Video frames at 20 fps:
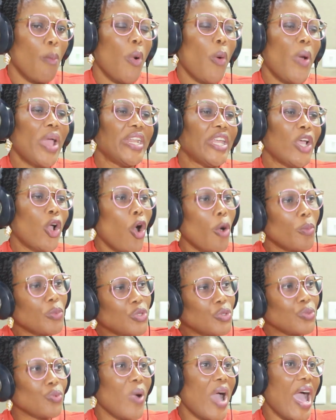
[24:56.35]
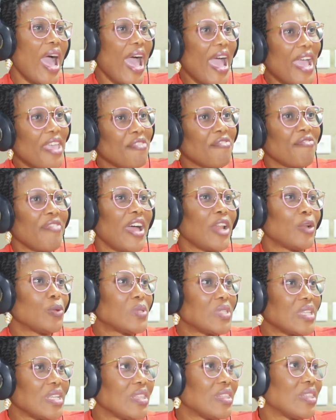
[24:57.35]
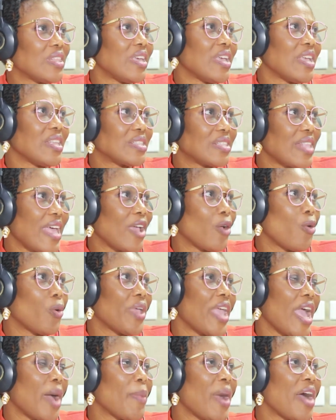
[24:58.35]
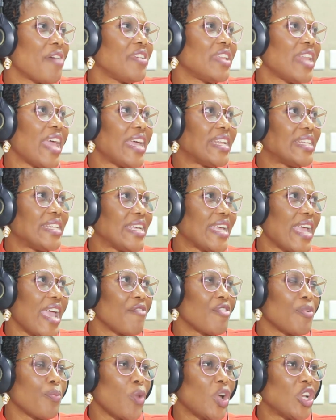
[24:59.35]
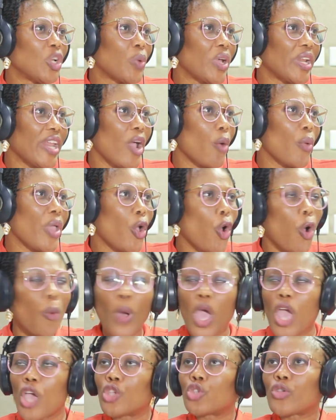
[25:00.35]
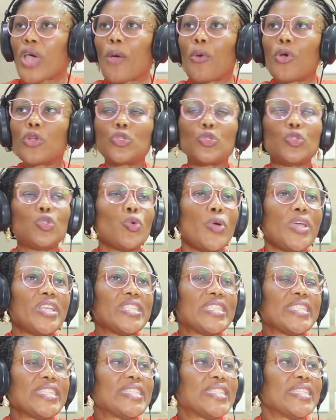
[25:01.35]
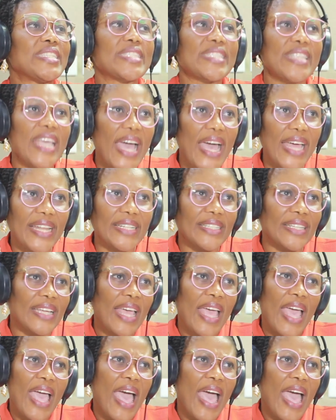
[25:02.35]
But when it comes to highfalutin things like, okay, I'm having headache every morning when I wake up, so I want to do a CT scan.